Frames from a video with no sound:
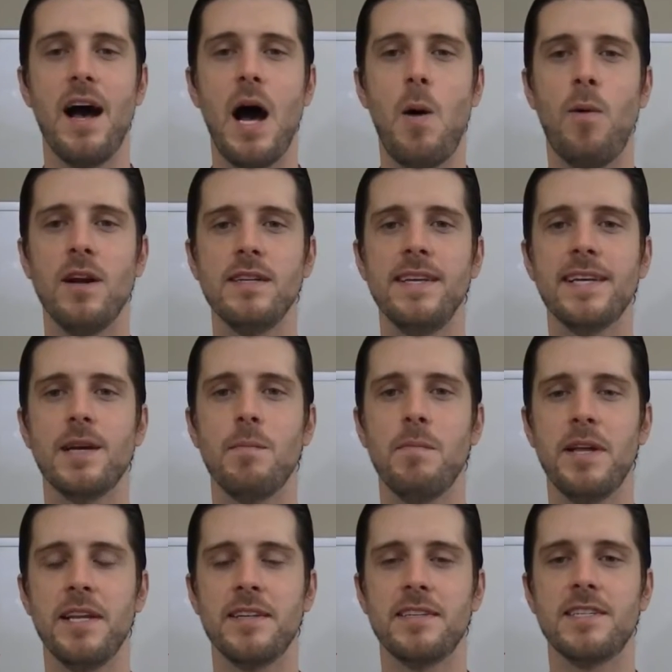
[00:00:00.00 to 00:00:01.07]
I want to take a
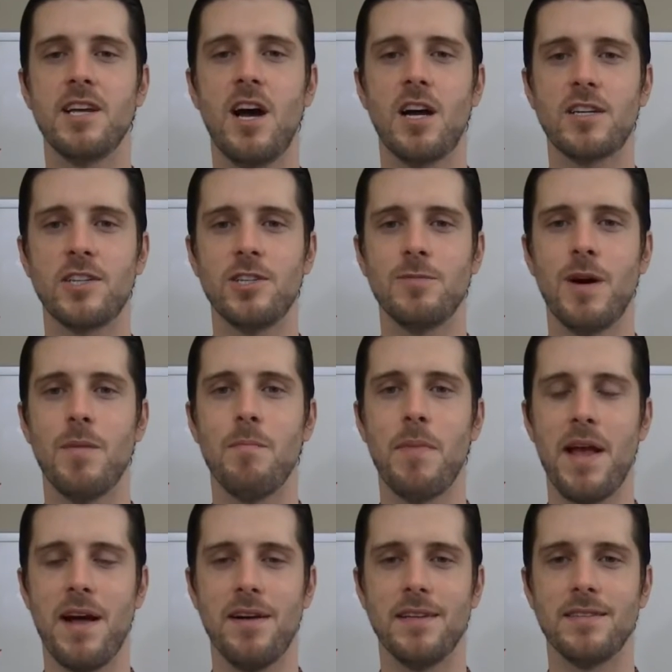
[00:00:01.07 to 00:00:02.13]
minute to talk to you about
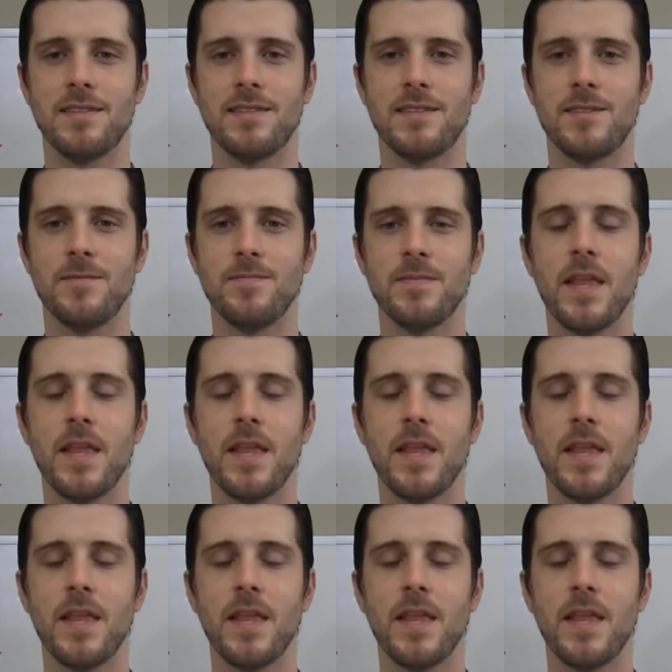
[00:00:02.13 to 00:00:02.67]
balance.